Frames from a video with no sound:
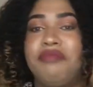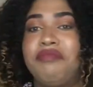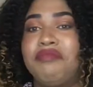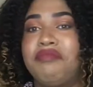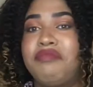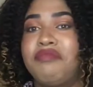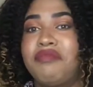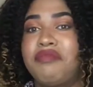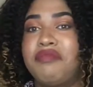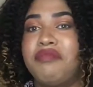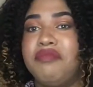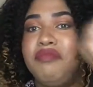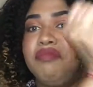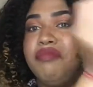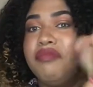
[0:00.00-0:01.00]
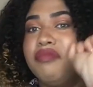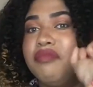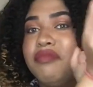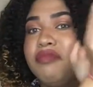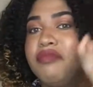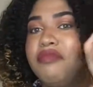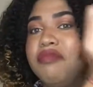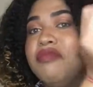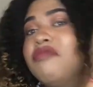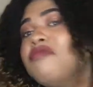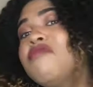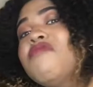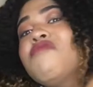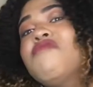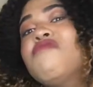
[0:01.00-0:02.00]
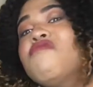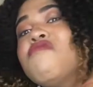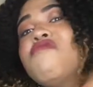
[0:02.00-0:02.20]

Nobody speaks.